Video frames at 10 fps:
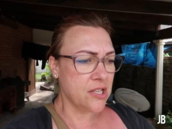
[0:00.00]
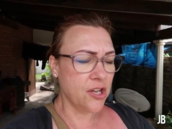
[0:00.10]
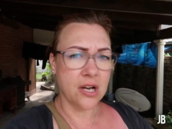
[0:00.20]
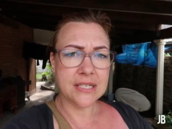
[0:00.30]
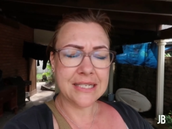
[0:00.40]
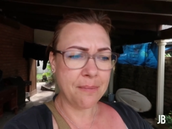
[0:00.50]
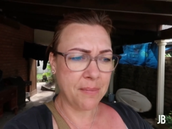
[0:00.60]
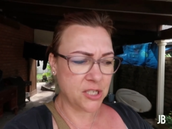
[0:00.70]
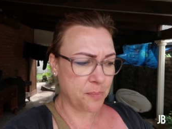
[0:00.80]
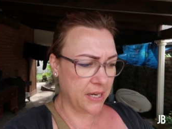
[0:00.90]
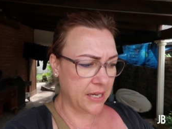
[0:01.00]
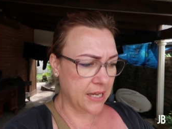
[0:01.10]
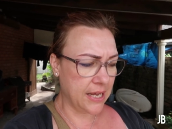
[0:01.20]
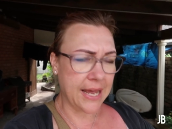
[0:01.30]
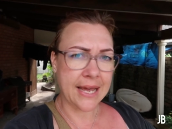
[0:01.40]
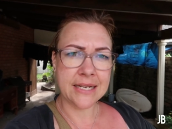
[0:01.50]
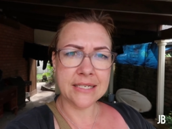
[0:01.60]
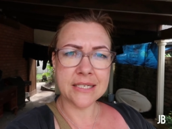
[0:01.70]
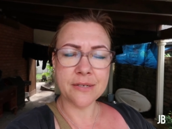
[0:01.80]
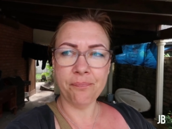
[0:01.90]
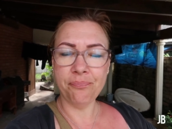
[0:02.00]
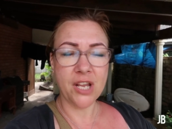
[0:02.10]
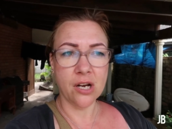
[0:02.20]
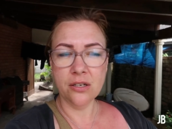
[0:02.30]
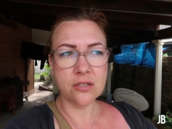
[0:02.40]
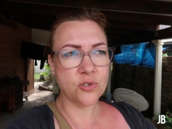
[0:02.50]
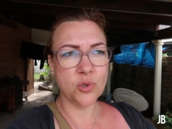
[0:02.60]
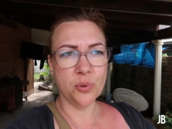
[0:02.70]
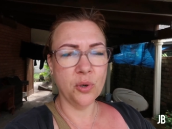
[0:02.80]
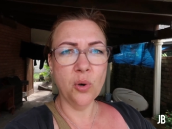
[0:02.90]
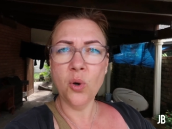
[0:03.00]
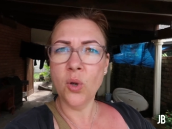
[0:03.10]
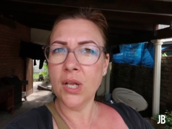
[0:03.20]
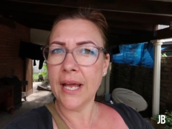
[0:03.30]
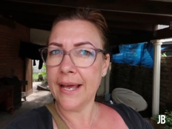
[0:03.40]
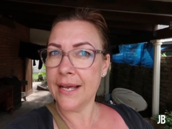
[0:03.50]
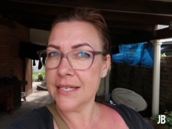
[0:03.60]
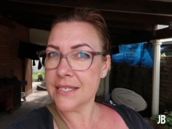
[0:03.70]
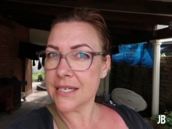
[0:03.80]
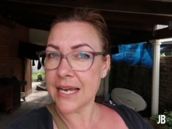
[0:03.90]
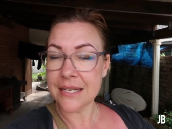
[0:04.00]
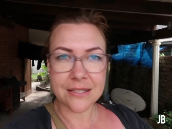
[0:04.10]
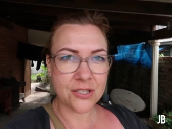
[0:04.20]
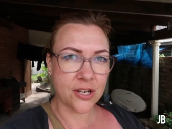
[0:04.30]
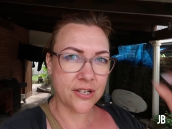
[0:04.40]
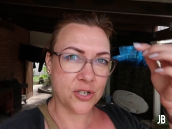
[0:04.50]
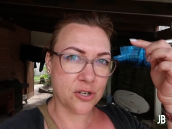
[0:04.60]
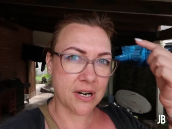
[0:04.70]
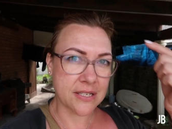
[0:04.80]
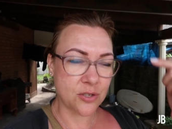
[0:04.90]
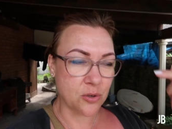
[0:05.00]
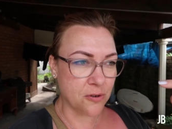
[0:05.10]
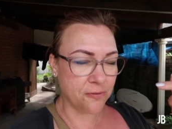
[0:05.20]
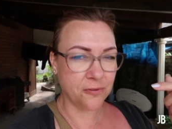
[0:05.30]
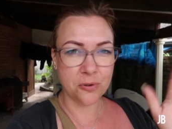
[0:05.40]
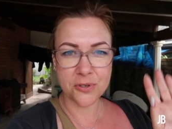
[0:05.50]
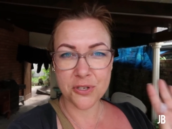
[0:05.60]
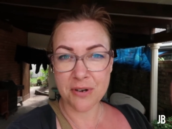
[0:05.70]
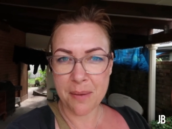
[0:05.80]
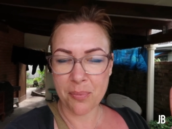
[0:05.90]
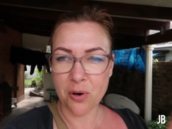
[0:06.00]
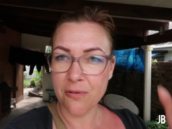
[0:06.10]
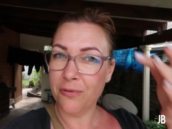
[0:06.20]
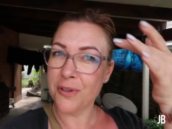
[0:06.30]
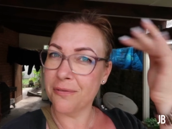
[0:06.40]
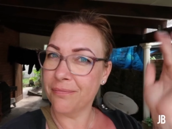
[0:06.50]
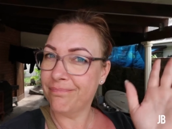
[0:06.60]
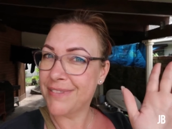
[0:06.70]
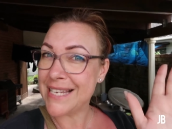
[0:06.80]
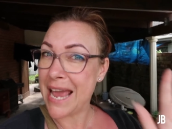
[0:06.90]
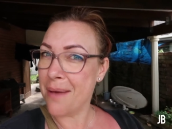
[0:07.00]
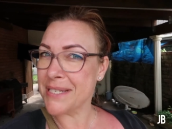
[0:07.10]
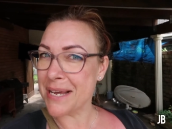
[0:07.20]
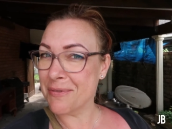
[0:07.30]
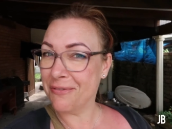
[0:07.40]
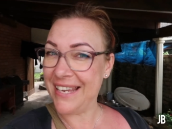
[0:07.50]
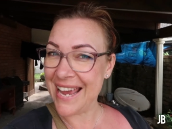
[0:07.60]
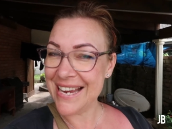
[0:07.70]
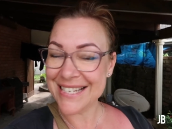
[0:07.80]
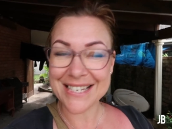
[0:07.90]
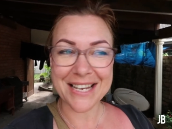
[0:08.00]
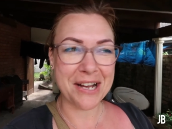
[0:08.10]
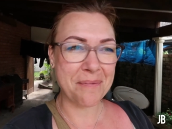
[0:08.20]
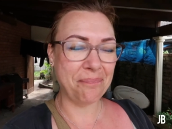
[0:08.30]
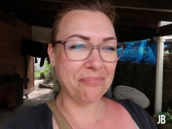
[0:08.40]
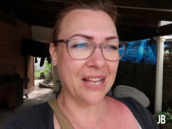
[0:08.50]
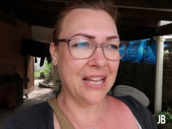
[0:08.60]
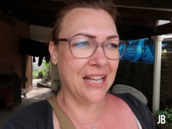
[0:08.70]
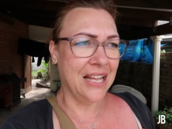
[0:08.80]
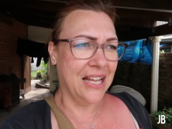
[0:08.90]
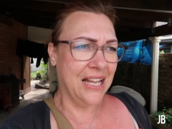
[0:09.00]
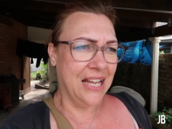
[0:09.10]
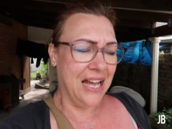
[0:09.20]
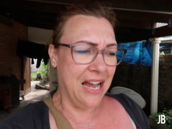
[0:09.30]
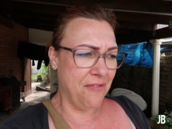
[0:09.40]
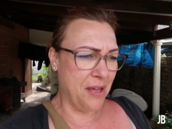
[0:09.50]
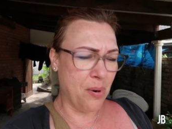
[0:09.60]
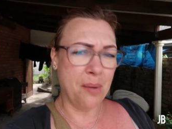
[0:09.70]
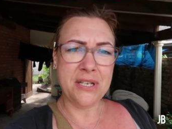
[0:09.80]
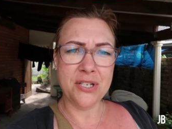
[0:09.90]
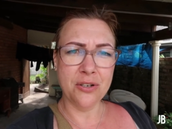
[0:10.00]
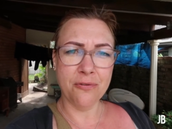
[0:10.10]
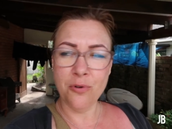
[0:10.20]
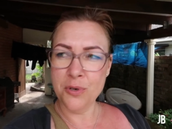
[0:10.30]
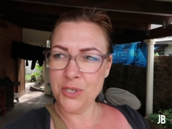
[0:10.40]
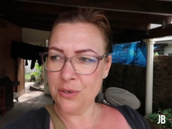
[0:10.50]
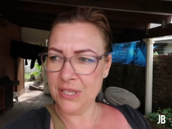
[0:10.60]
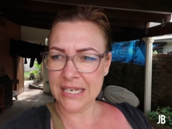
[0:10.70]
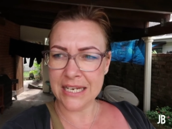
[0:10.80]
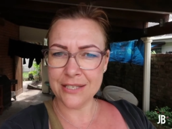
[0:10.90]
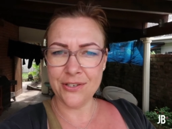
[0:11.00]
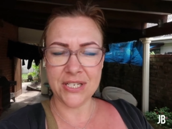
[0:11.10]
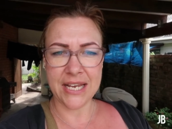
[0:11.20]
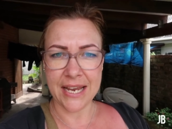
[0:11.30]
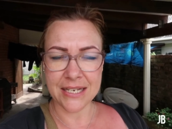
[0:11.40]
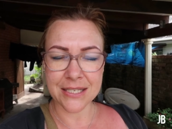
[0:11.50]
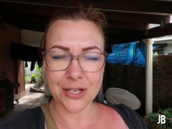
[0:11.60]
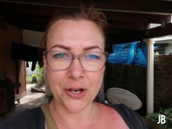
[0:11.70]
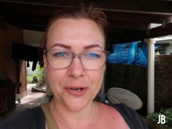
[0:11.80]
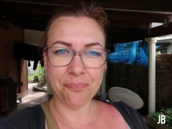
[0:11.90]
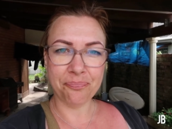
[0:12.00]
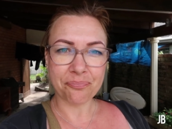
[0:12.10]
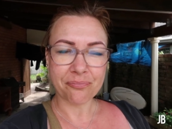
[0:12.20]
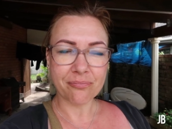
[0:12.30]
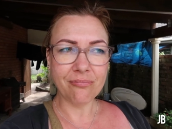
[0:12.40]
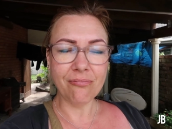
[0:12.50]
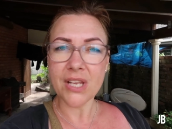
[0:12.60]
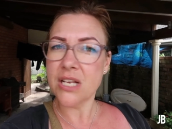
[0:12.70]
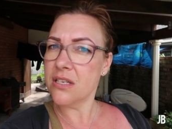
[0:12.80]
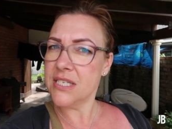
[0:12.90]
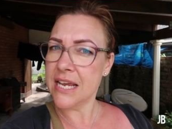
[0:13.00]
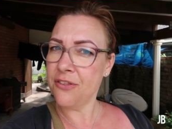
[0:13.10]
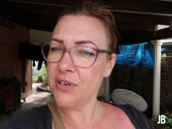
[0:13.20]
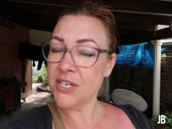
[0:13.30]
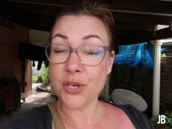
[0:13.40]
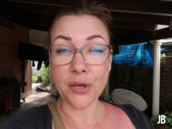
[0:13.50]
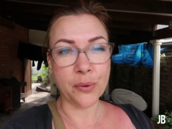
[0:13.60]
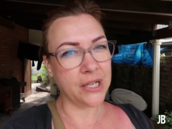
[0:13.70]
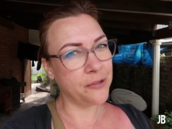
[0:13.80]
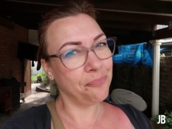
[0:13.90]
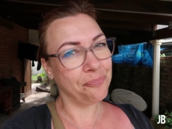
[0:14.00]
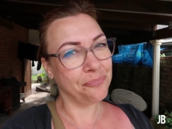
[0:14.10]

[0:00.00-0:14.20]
So yeah, I slept much better and yeah, not sore at all and it hasn't started to crust off or scrape off or the scabs come off yet. Um, I have that probably to look forward to in the next few days. So day three doing well.